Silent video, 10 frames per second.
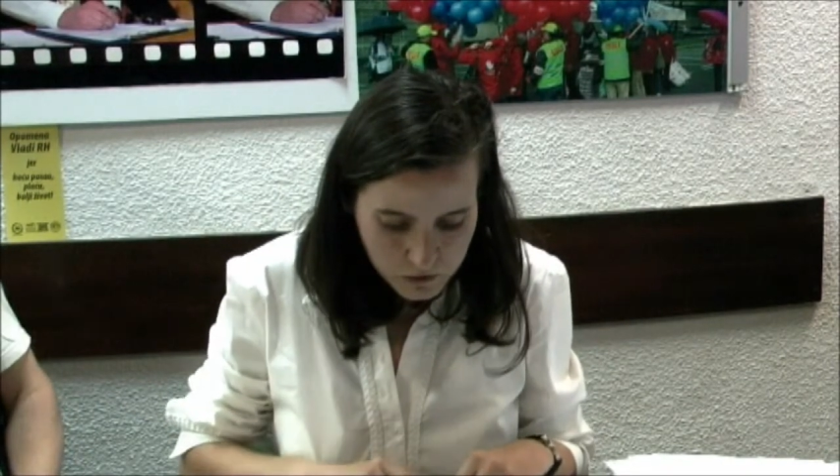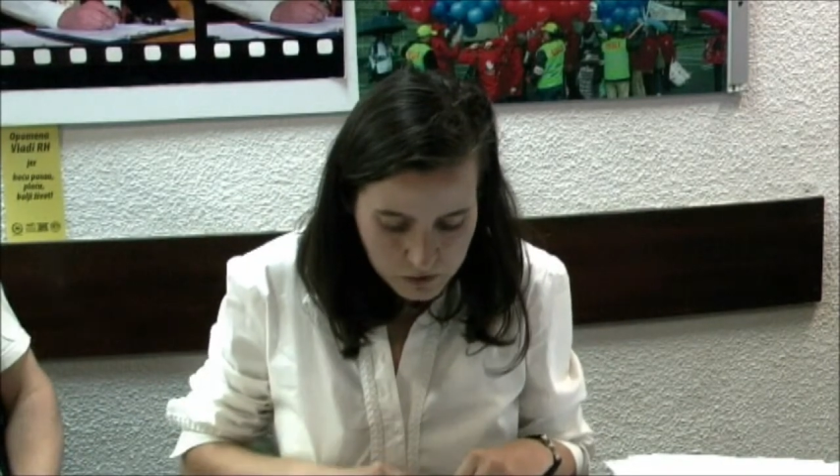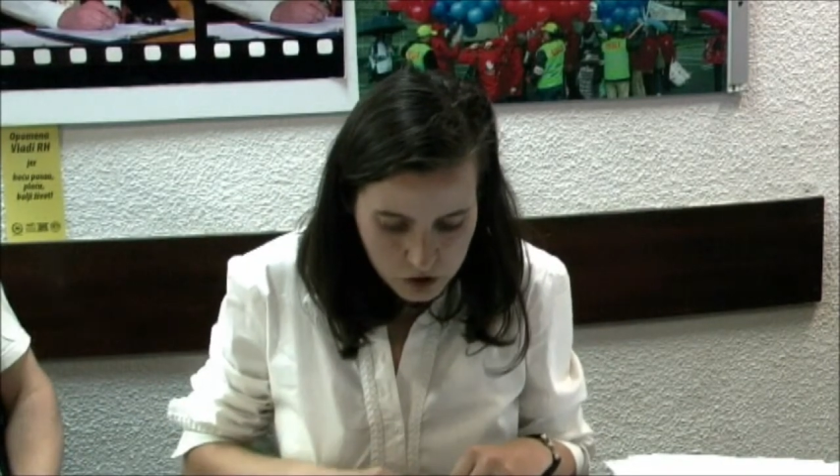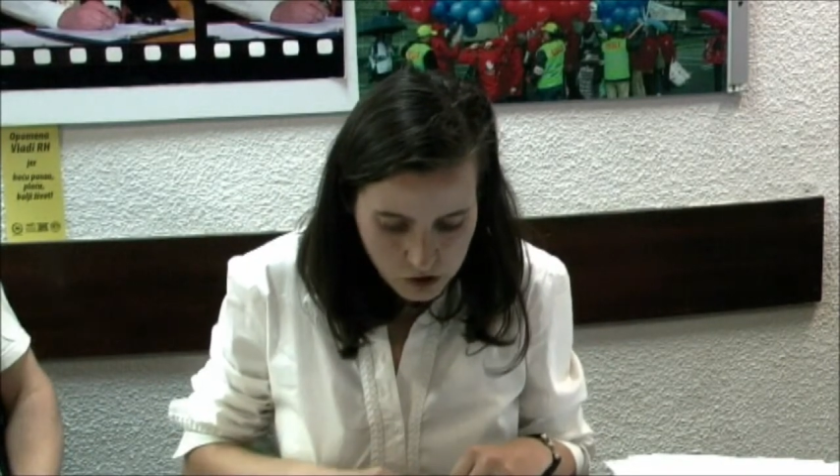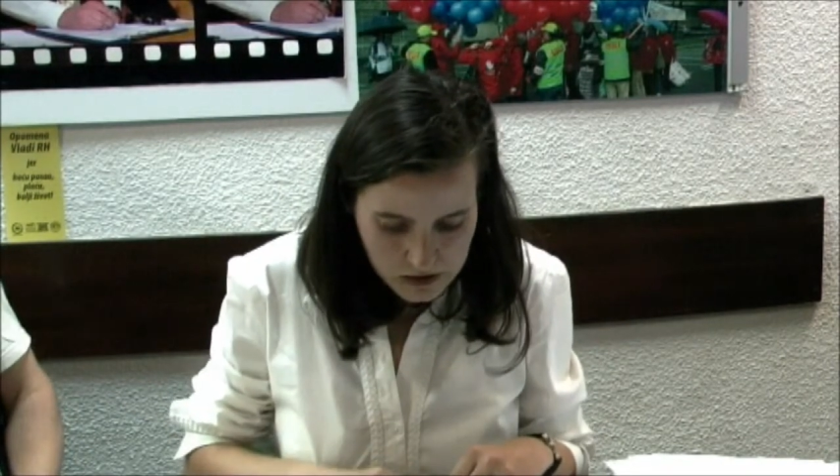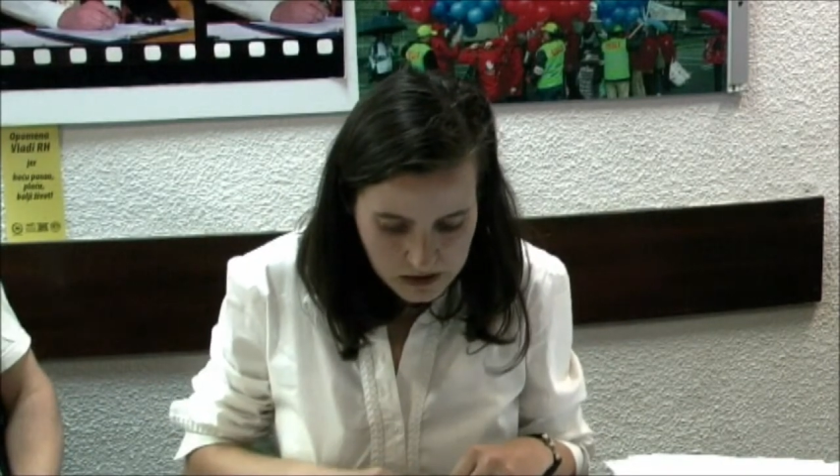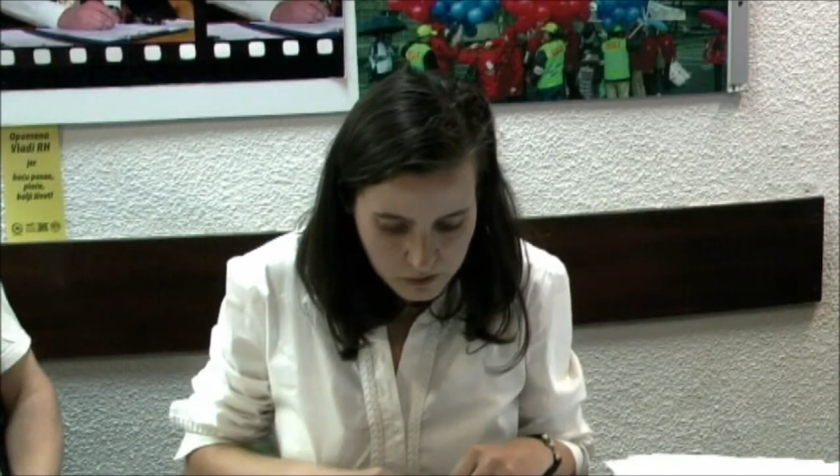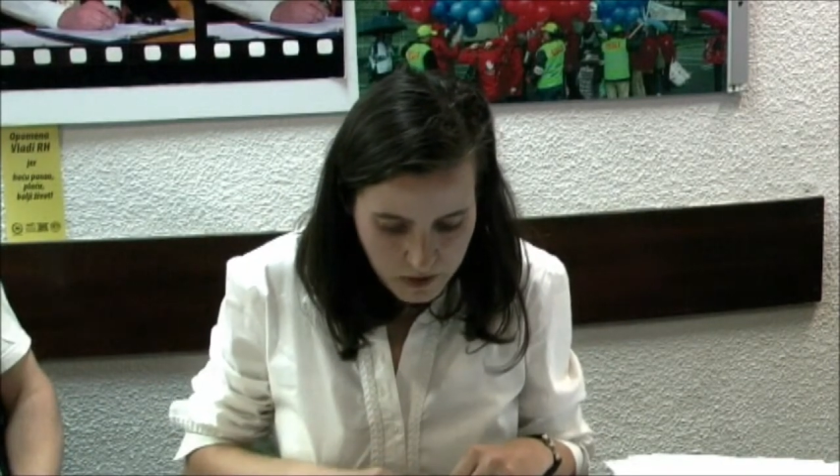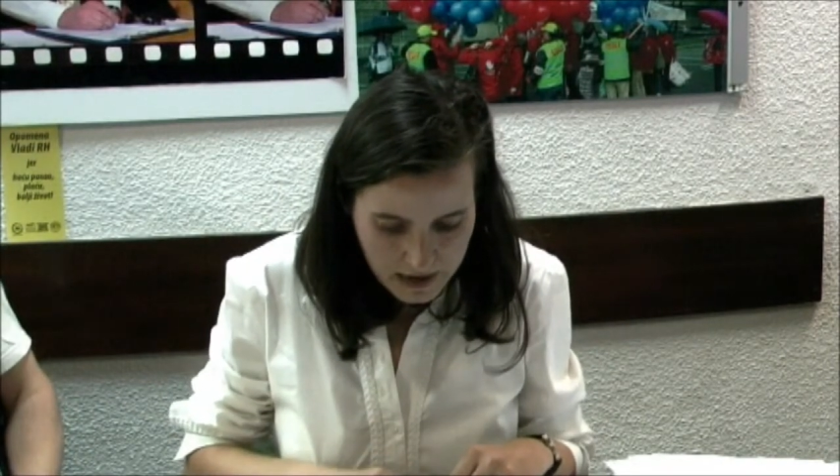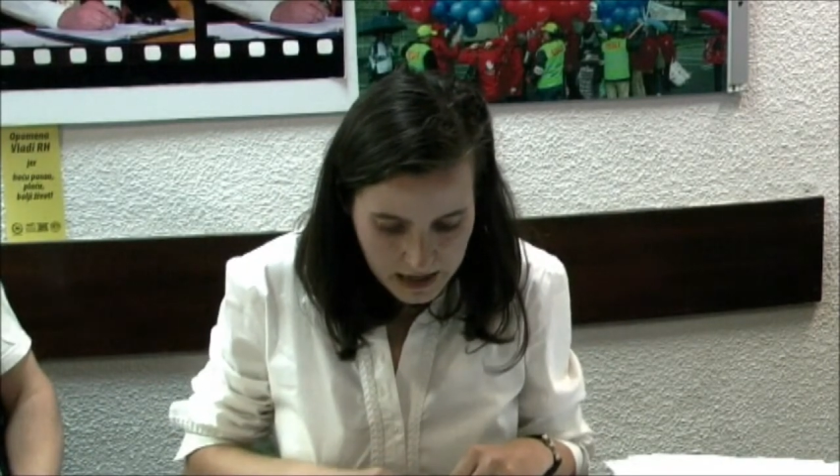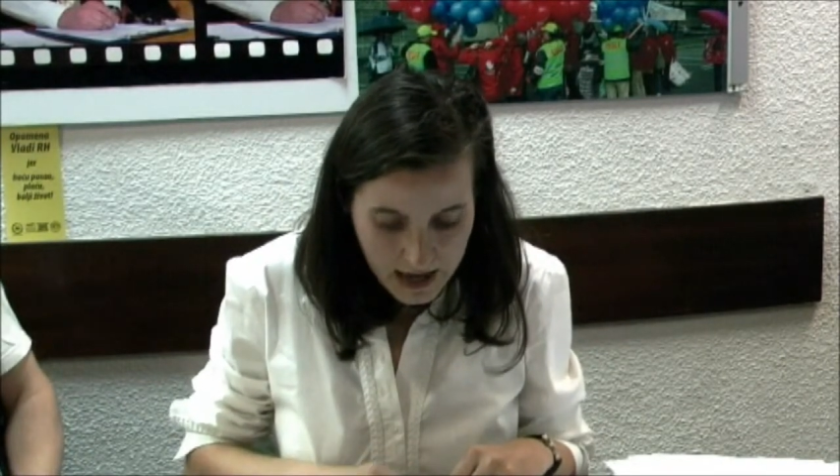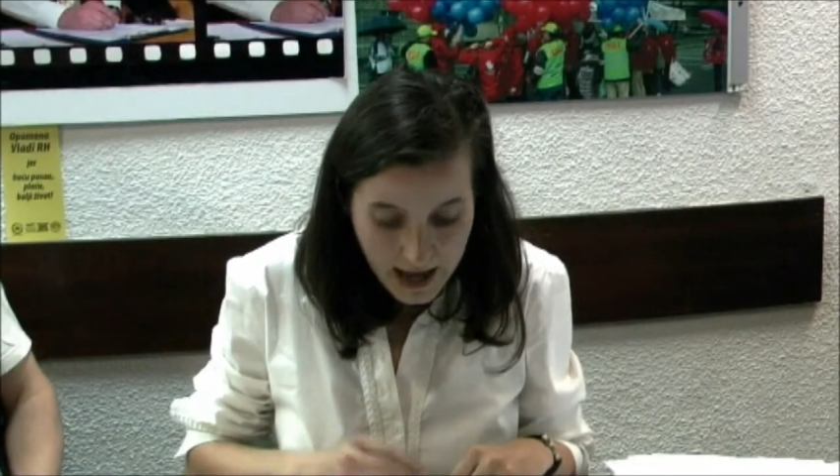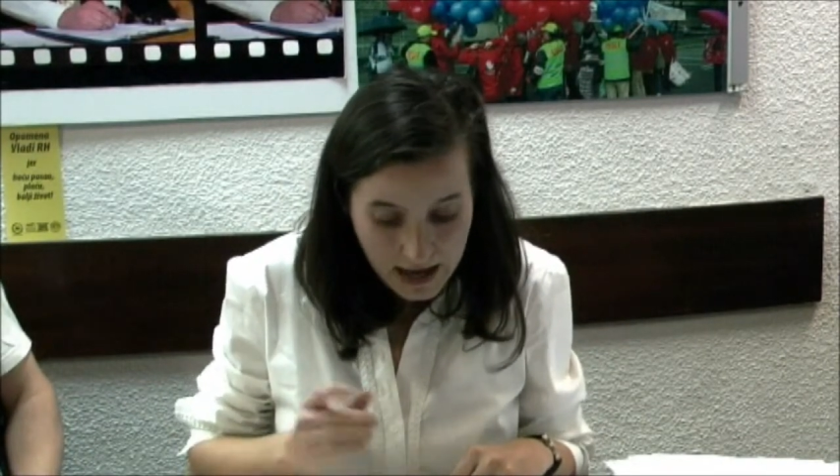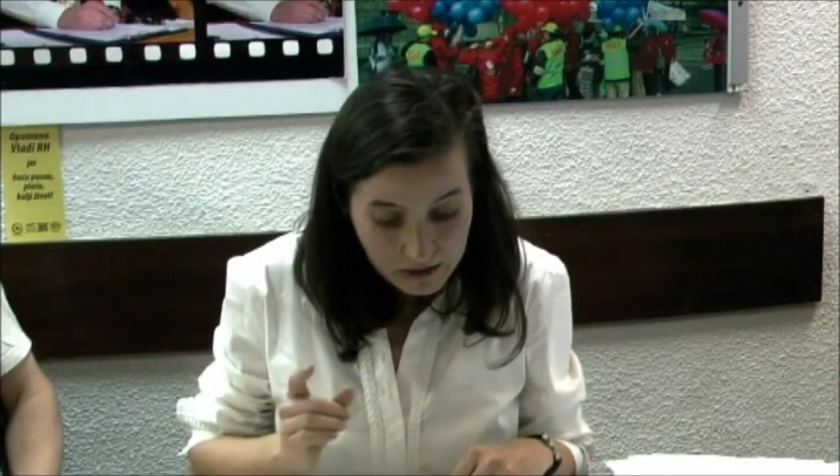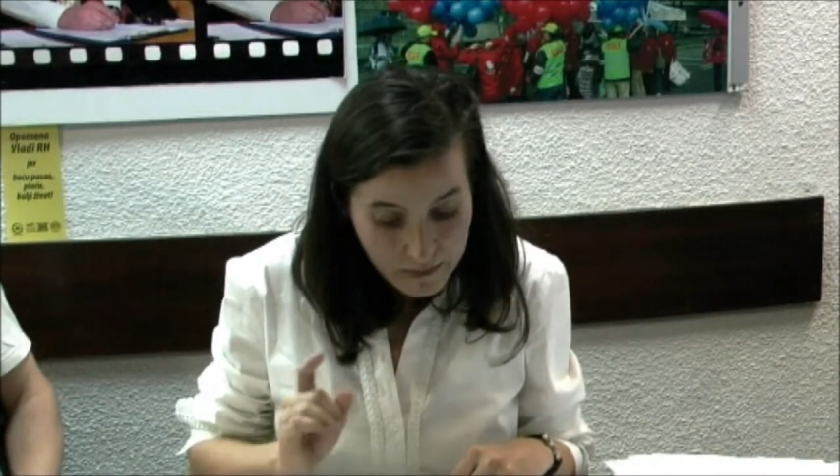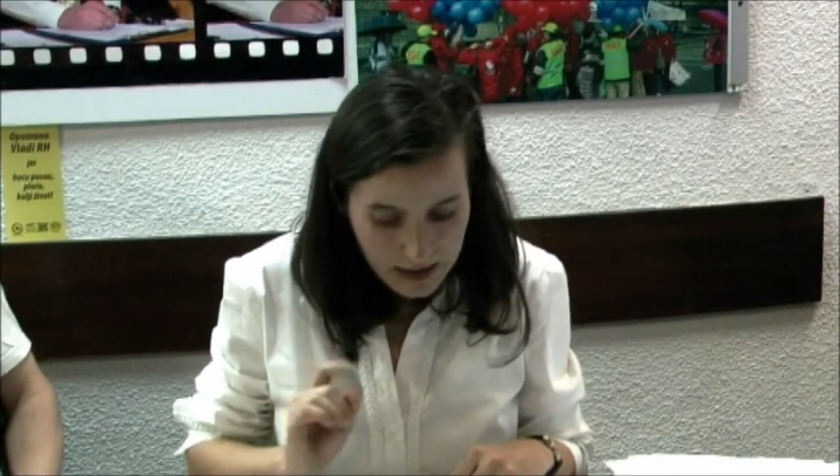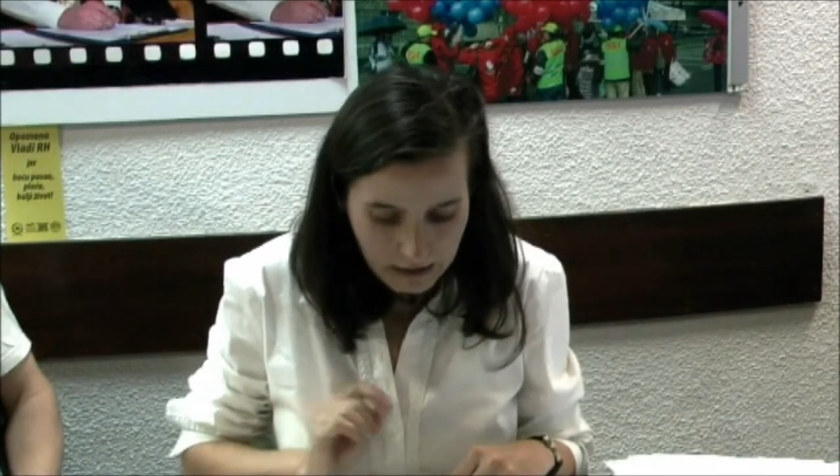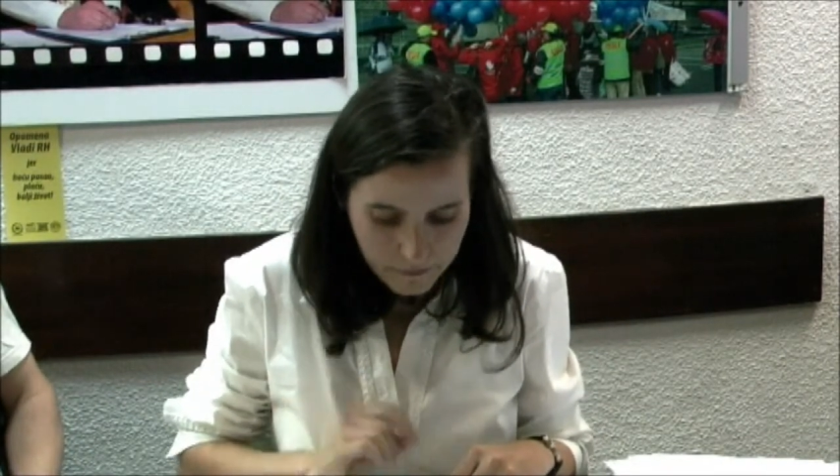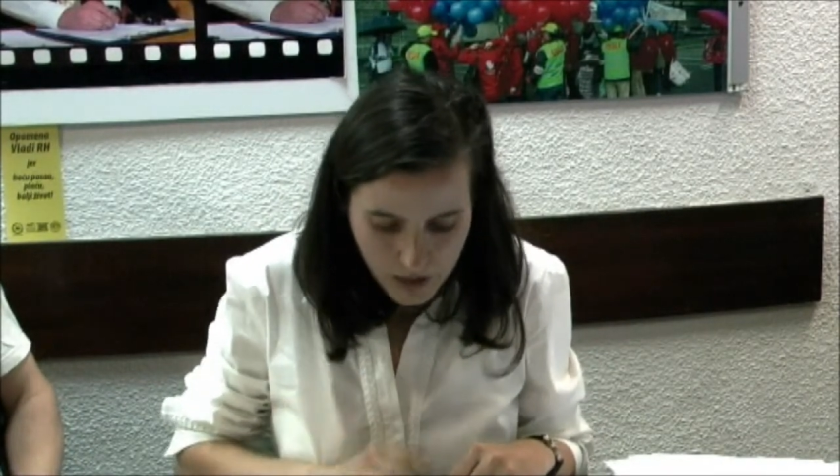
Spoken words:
the majority of women and men.